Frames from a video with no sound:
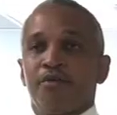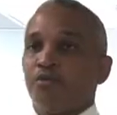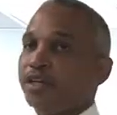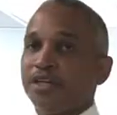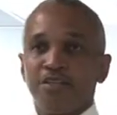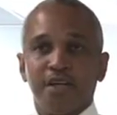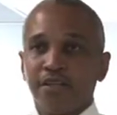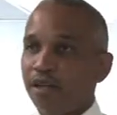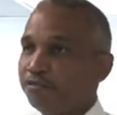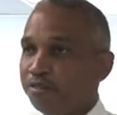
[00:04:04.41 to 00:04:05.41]
We didn't set
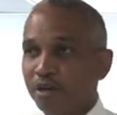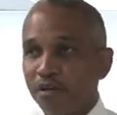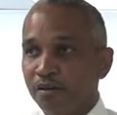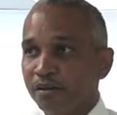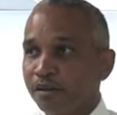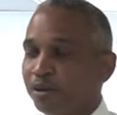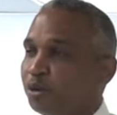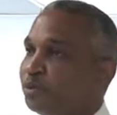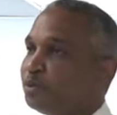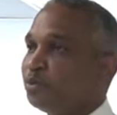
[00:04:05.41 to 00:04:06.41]
that fee.
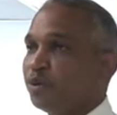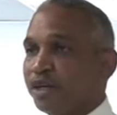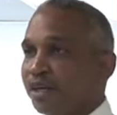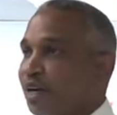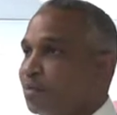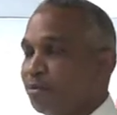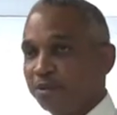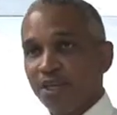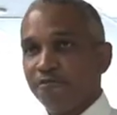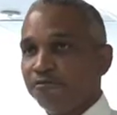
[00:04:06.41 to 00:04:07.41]
We didn't come up
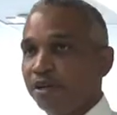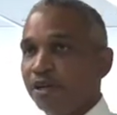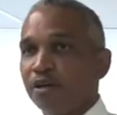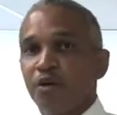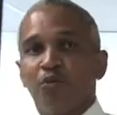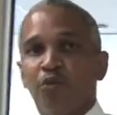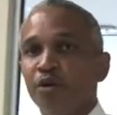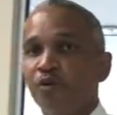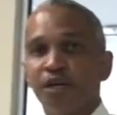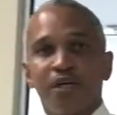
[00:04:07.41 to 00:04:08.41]
with that fee. We
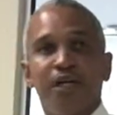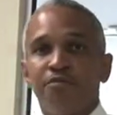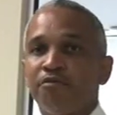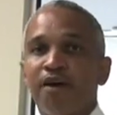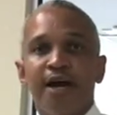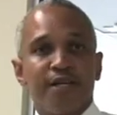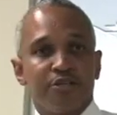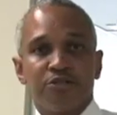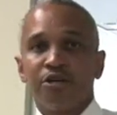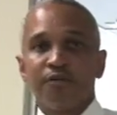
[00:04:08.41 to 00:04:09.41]
want to keep providing
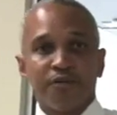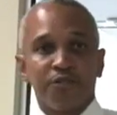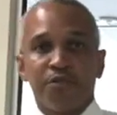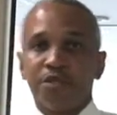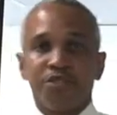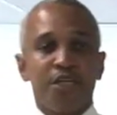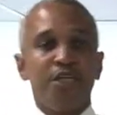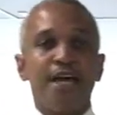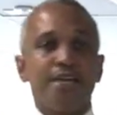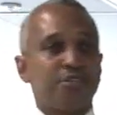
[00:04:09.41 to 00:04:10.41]
the service, but the
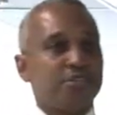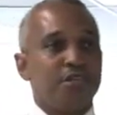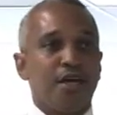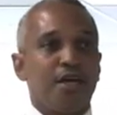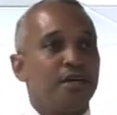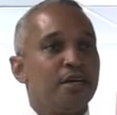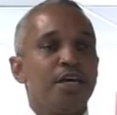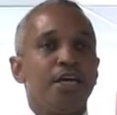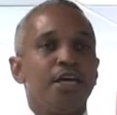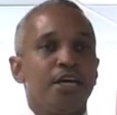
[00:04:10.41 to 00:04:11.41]
city has to say
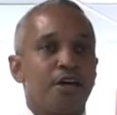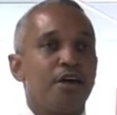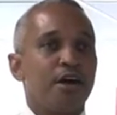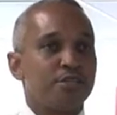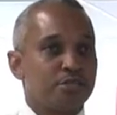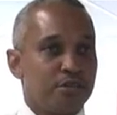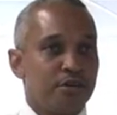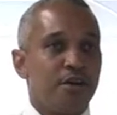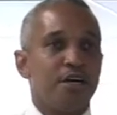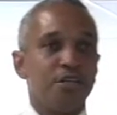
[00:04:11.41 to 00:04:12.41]
it costs
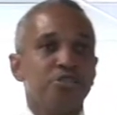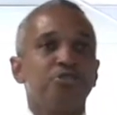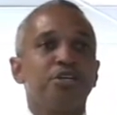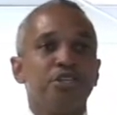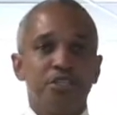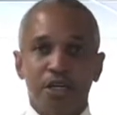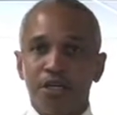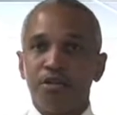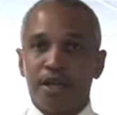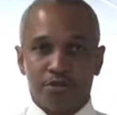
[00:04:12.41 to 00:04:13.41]
us to
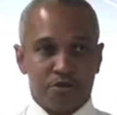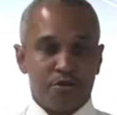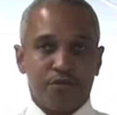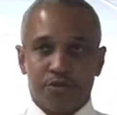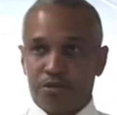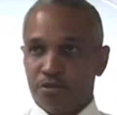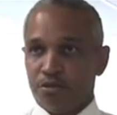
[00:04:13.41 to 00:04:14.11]
continue that service.